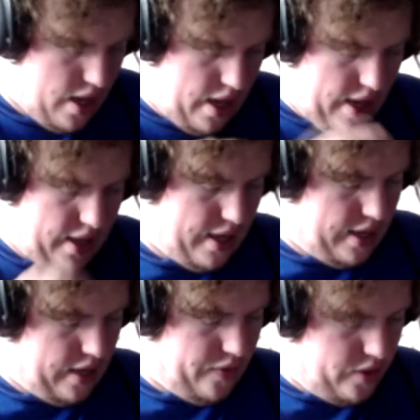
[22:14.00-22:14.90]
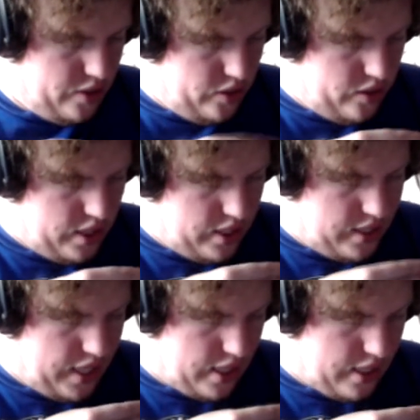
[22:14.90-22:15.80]
And then if you do need to
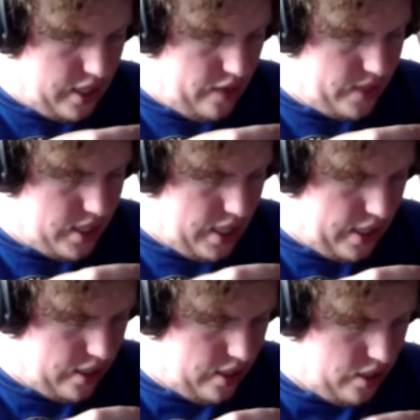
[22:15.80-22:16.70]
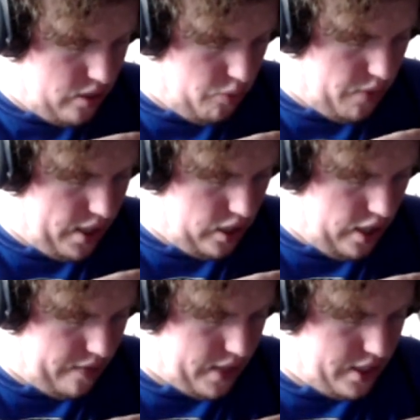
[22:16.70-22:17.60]
take the Covertech wheel
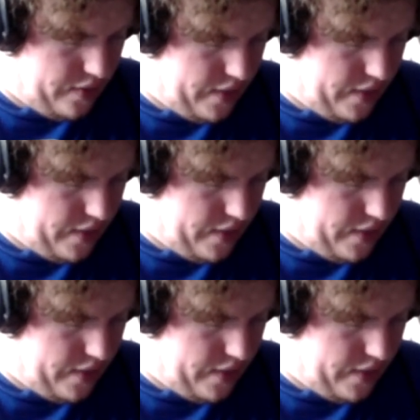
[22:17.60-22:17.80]
off, they do